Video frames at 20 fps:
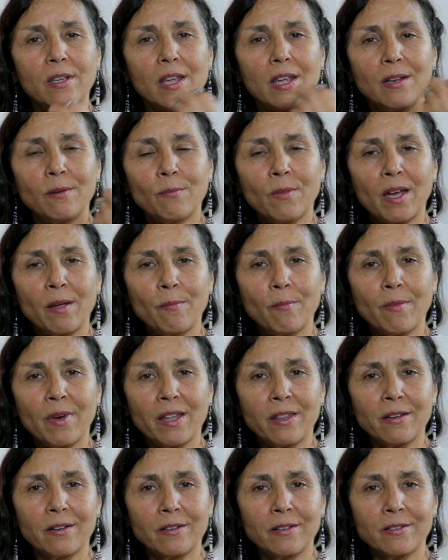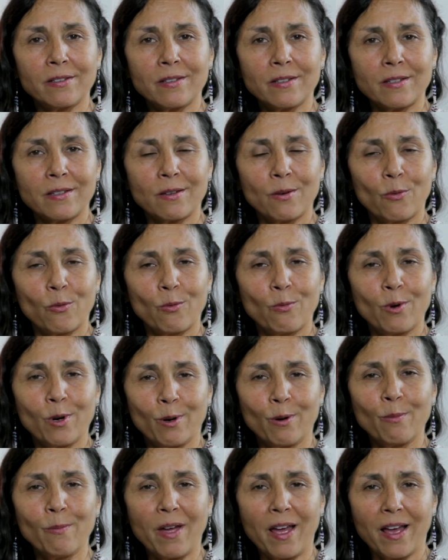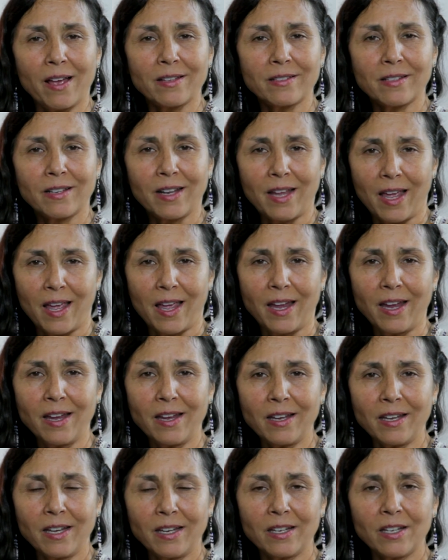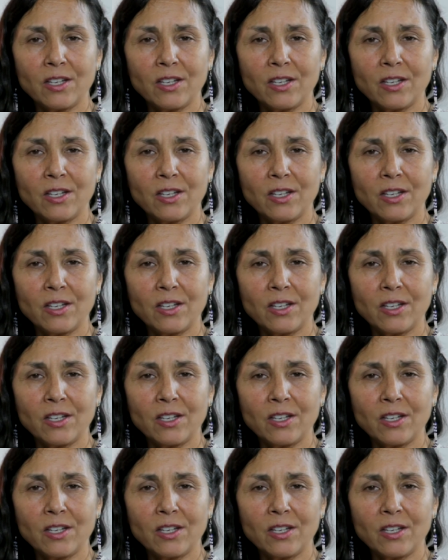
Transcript: in my mother's womb as an egg,